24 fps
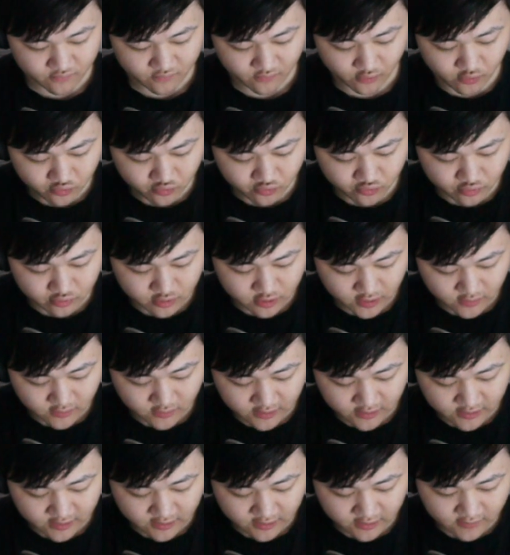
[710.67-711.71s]
Ooh, no,
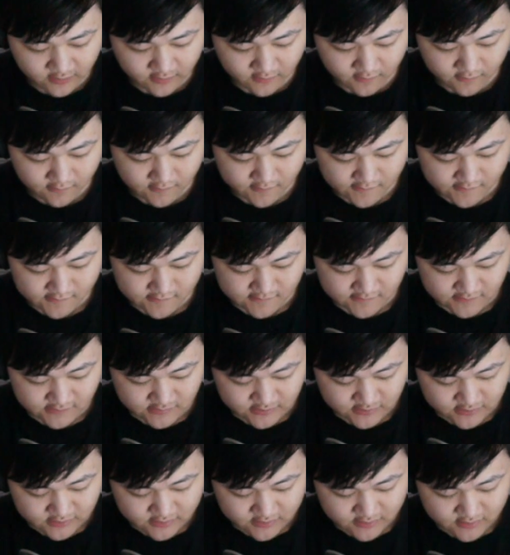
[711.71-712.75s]
no, no, no, no!
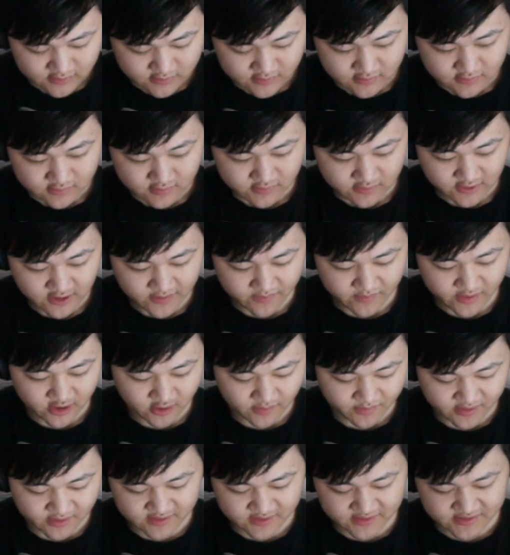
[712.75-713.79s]
Not metal
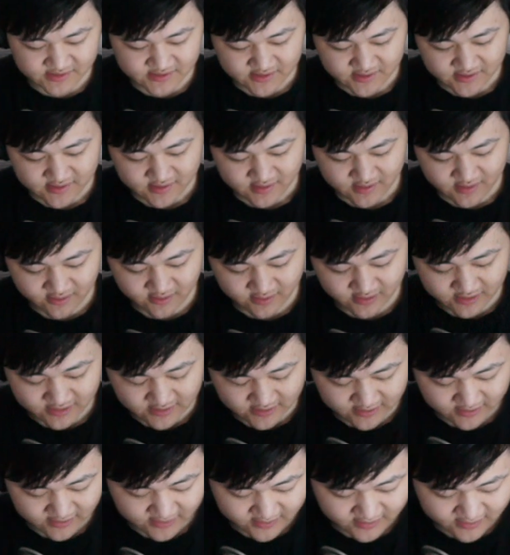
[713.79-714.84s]
burst. No, no,
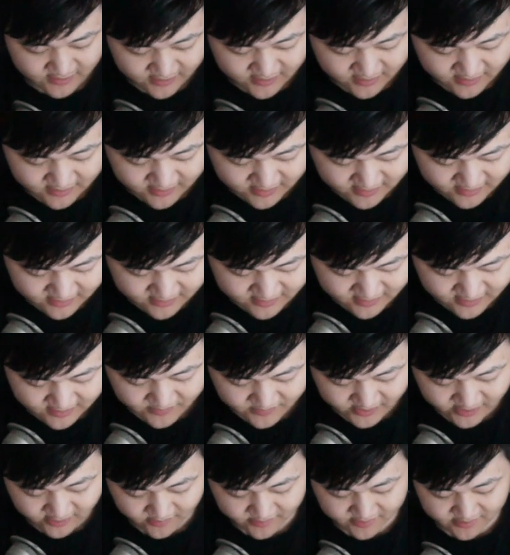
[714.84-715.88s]
no, no, not, not, not
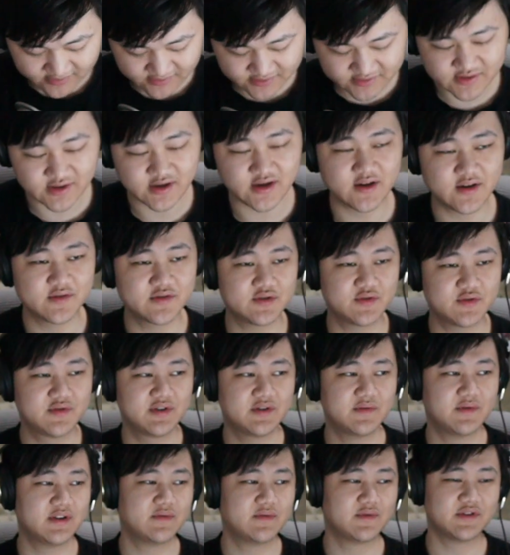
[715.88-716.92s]
Metal Burst. Uh, we
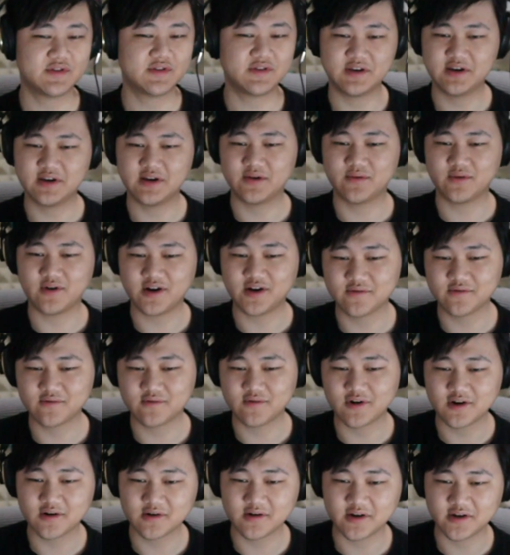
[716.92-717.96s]
went with the uh, wrong,
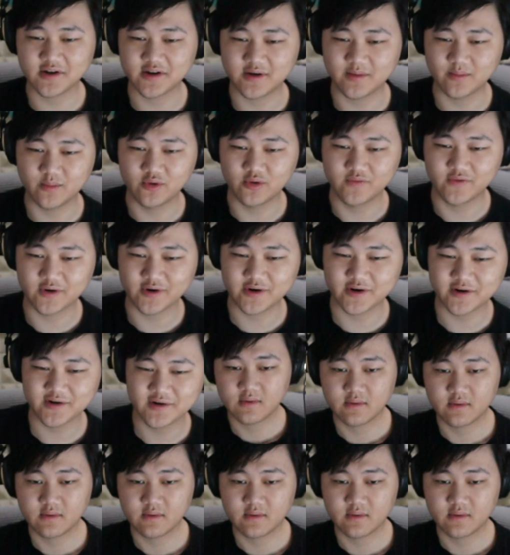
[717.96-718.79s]
wrong uh, move order.